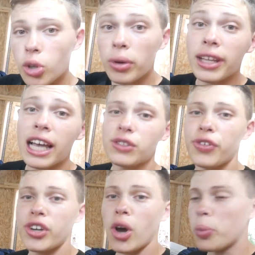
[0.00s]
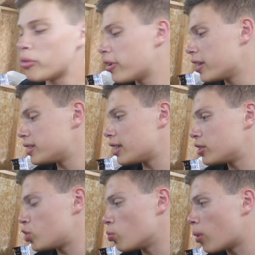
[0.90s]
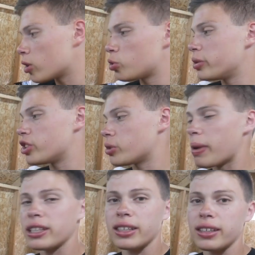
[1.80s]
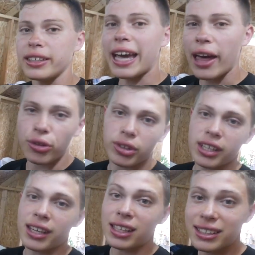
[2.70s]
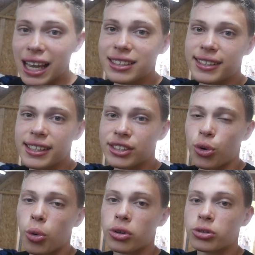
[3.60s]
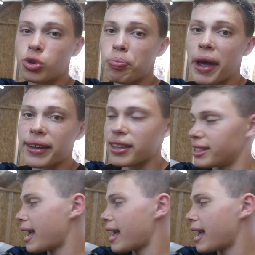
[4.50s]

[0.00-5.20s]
So in last video we really didn't do much, we just basically gathered the necessities in order to make this